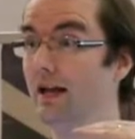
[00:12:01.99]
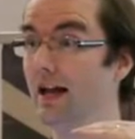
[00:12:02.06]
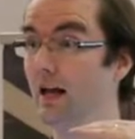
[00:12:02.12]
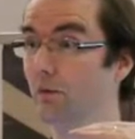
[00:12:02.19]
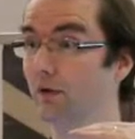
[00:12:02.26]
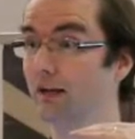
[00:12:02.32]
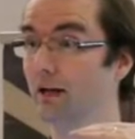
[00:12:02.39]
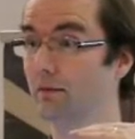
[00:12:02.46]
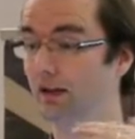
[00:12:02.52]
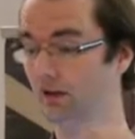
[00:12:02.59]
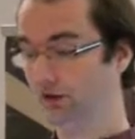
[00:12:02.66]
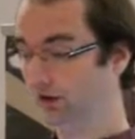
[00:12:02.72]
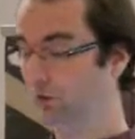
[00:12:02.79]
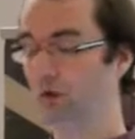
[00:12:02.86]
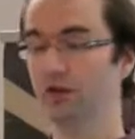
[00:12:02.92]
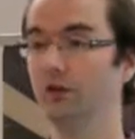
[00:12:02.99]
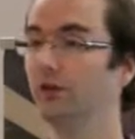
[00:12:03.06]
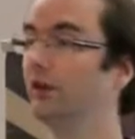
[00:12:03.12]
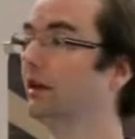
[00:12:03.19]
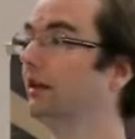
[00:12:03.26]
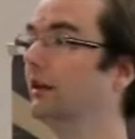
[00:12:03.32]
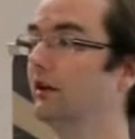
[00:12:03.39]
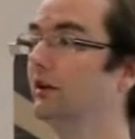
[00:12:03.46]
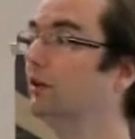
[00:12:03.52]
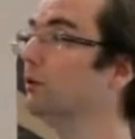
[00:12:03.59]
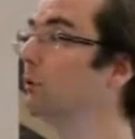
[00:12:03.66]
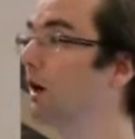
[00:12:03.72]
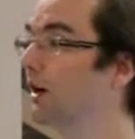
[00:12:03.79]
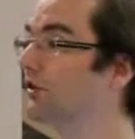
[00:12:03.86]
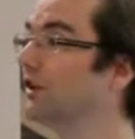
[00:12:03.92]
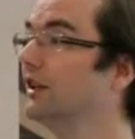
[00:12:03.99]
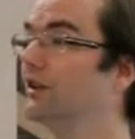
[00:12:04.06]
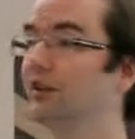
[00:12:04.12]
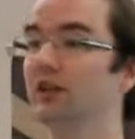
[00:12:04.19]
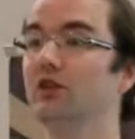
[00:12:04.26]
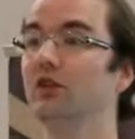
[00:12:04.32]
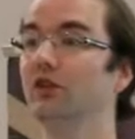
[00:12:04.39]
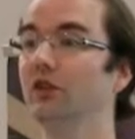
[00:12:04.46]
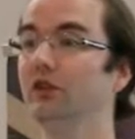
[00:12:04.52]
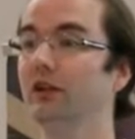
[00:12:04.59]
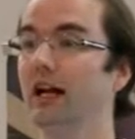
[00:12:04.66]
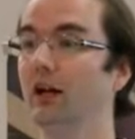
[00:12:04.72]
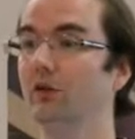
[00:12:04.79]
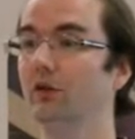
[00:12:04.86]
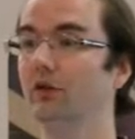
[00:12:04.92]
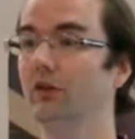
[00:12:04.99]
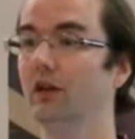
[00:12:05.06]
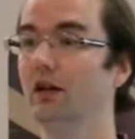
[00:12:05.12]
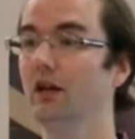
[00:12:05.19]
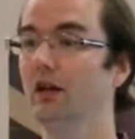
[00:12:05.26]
And what that means is that when you're sitting there and you're washing your dishes in your house,